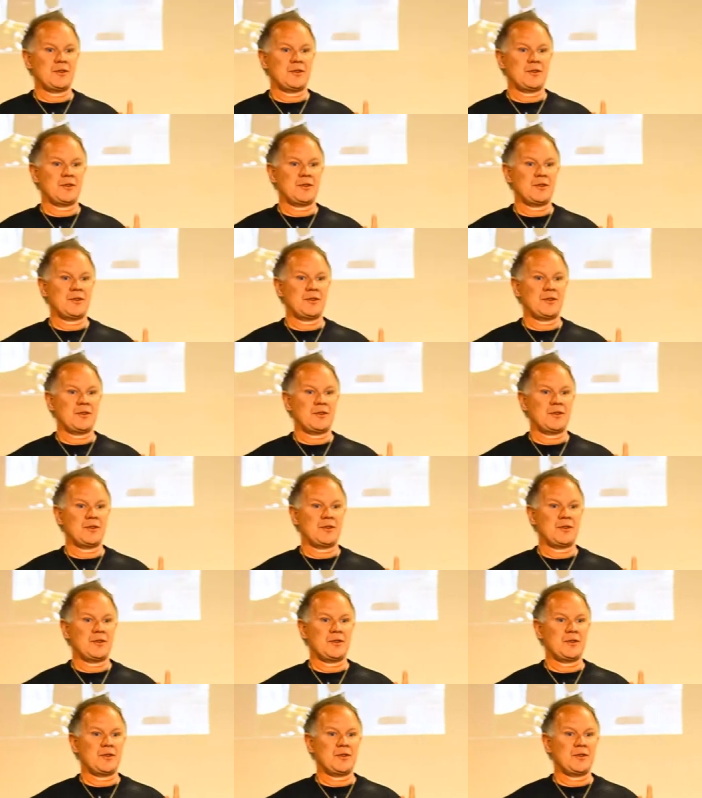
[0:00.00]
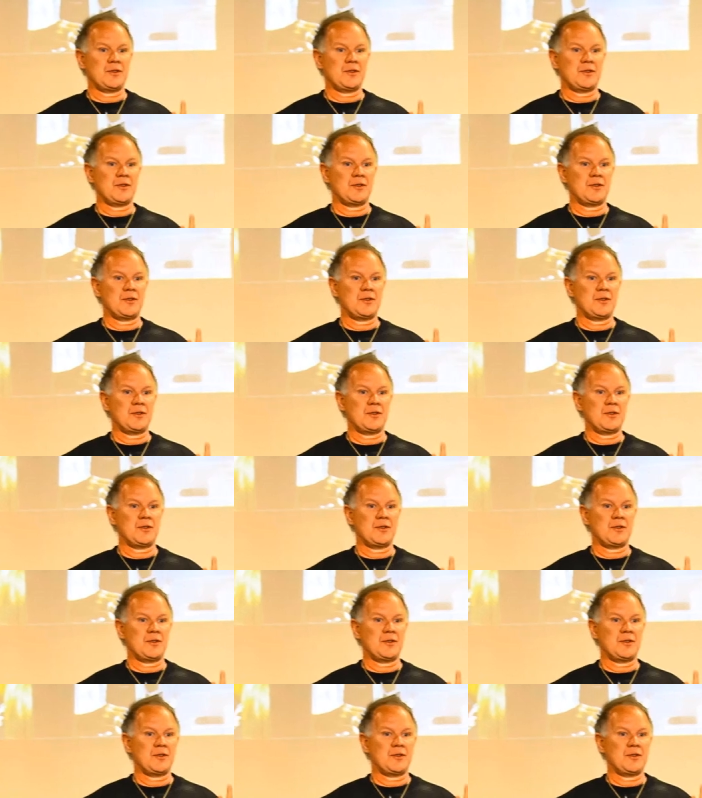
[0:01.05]

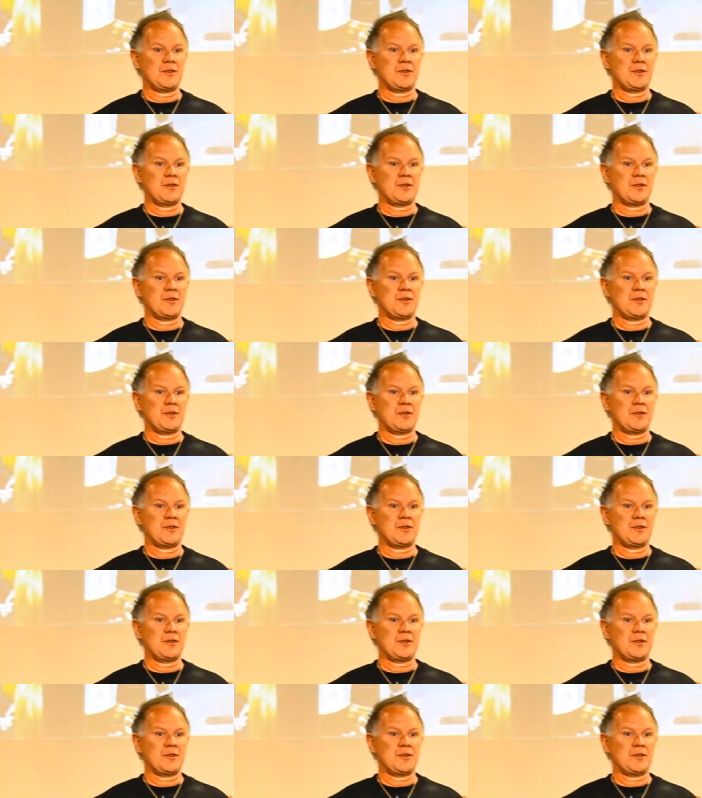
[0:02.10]
[no speech]